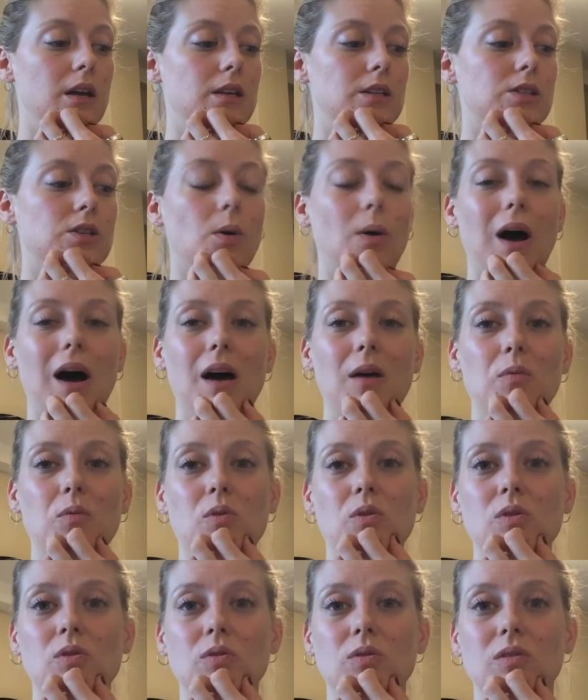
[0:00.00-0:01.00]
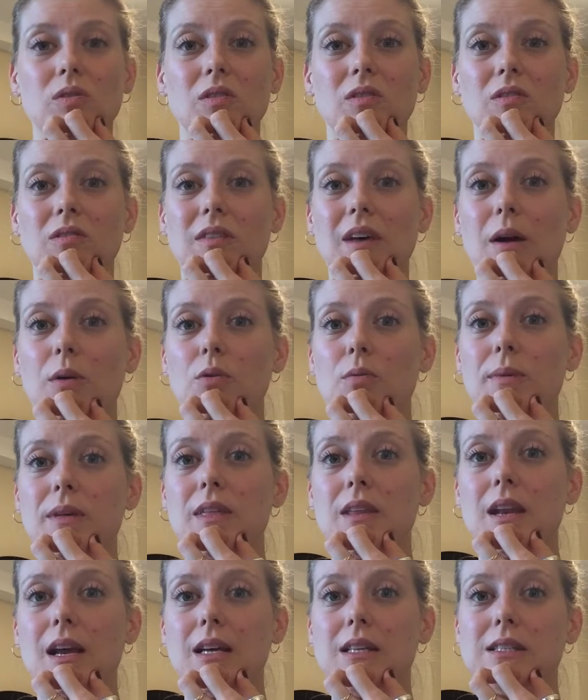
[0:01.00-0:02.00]
so that'll
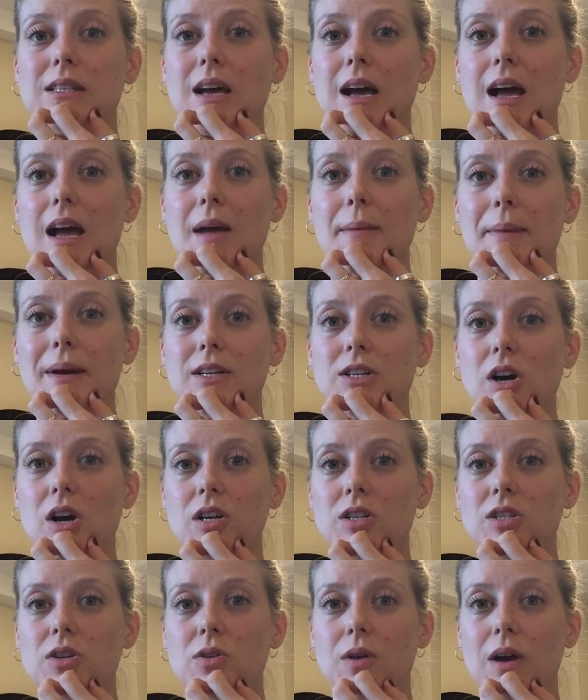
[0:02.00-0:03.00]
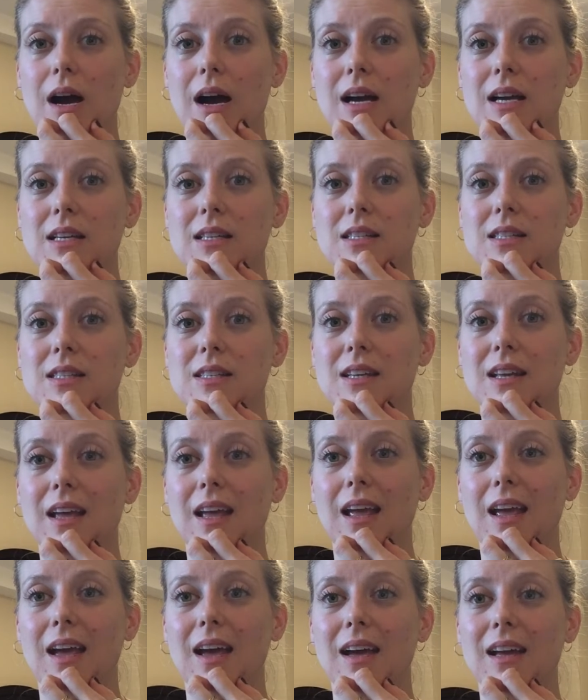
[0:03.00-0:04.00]
be the next time I talk to you guys,
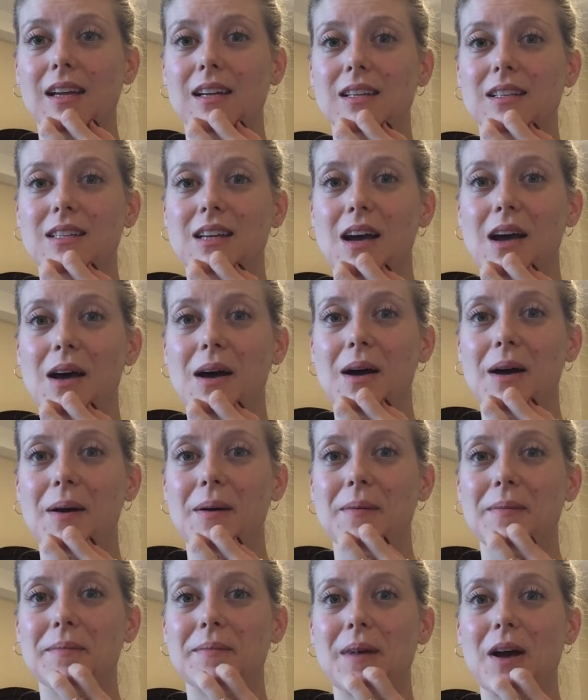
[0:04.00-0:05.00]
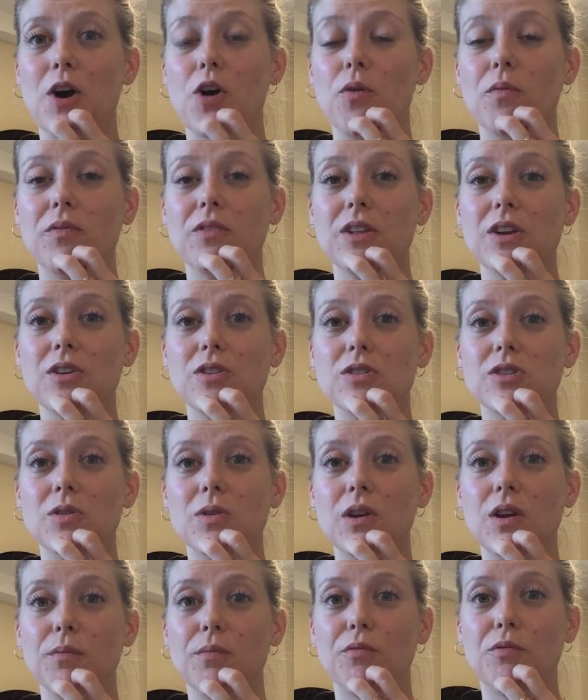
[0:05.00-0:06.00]
and hopefully you're
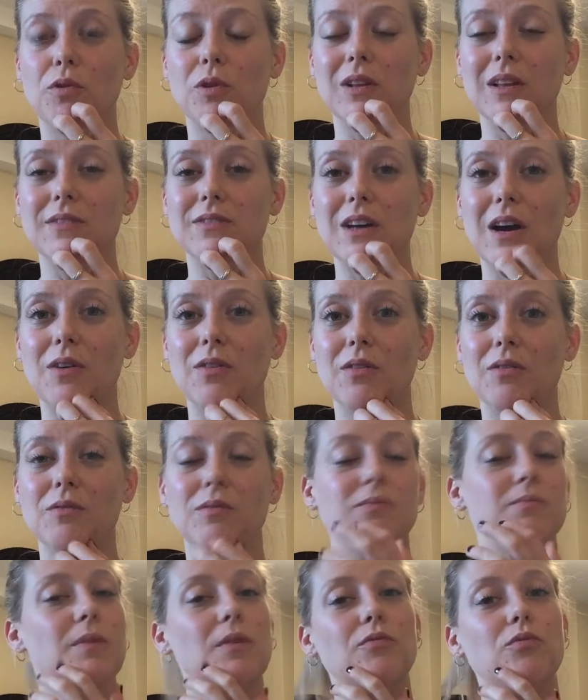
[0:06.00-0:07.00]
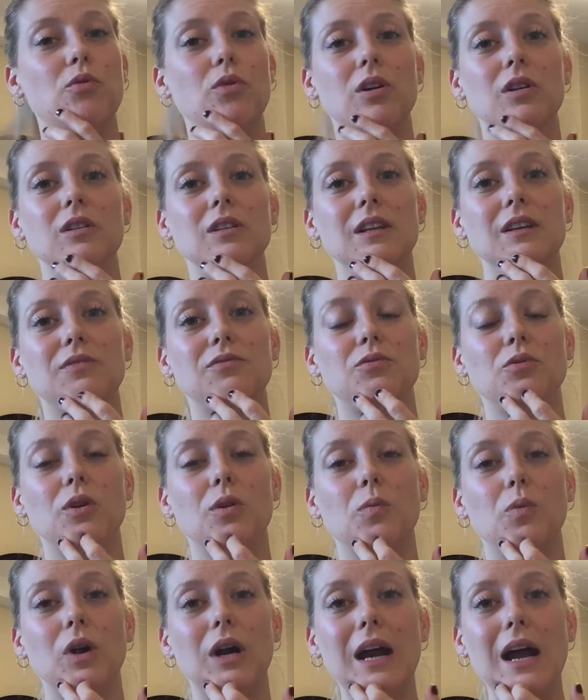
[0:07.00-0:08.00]
doing your before Lift 4
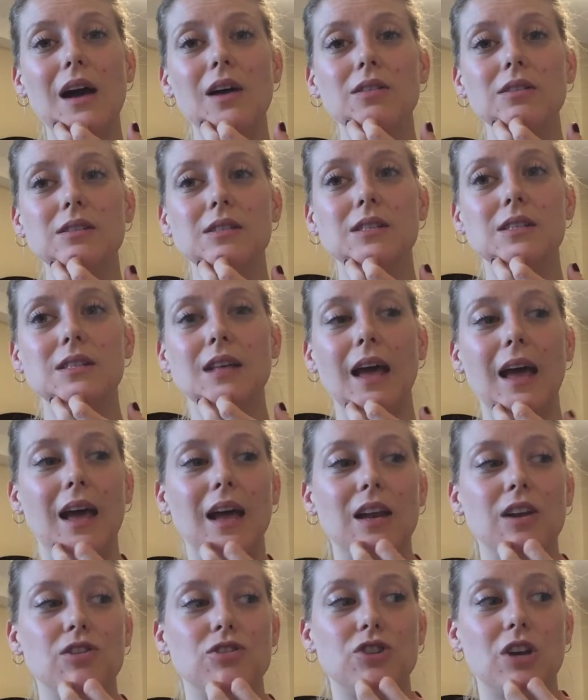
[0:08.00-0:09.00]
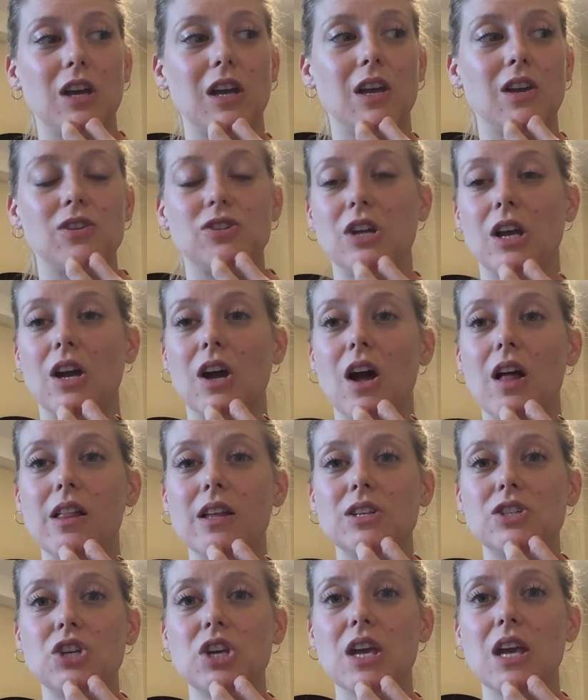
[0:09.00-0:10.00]
workouts, and you're drinking your
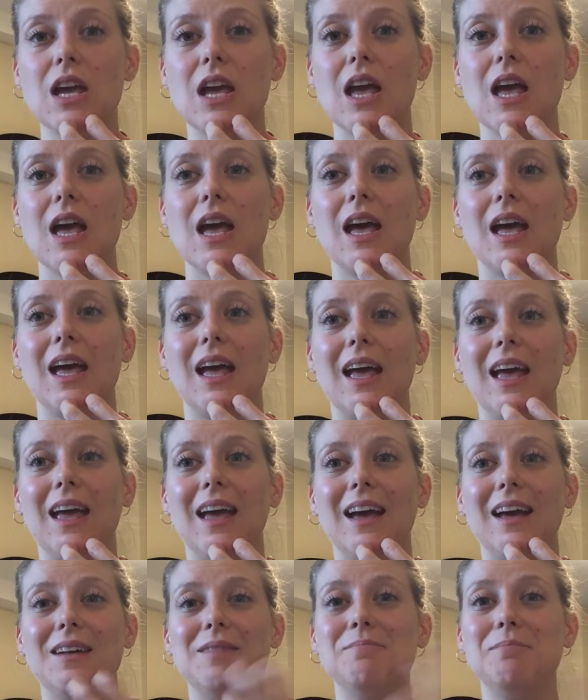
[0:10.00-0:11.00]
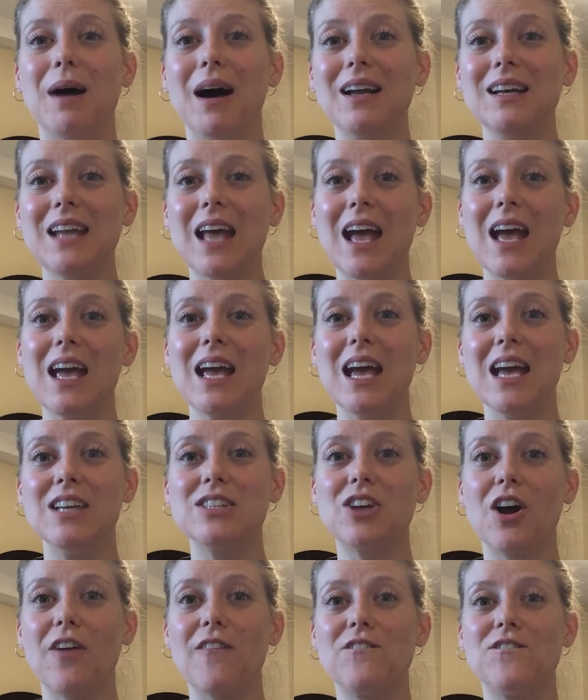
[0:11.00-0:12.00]
Shakeology. And Monday
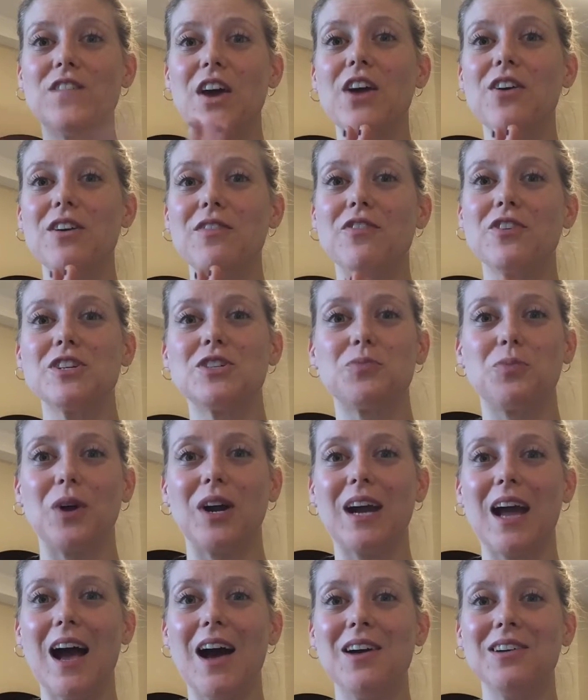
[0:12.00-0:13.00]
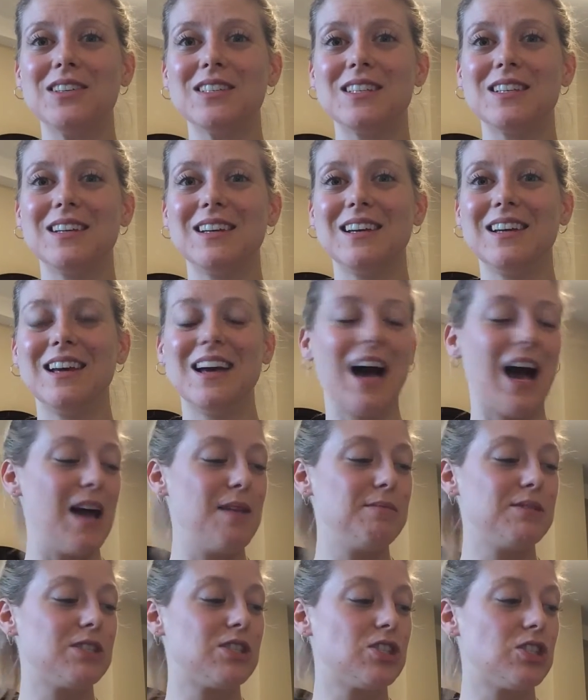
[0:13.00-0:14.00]
is our very first workout.
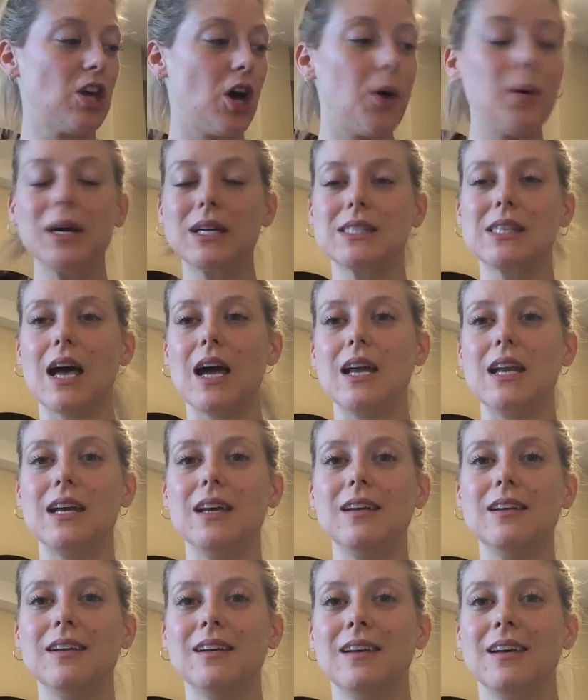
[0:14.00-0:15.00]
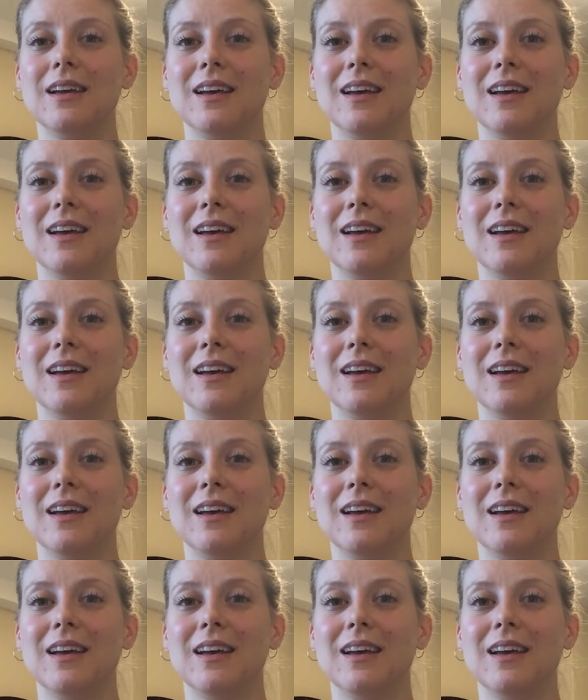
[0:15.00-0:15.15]
I'm so excited.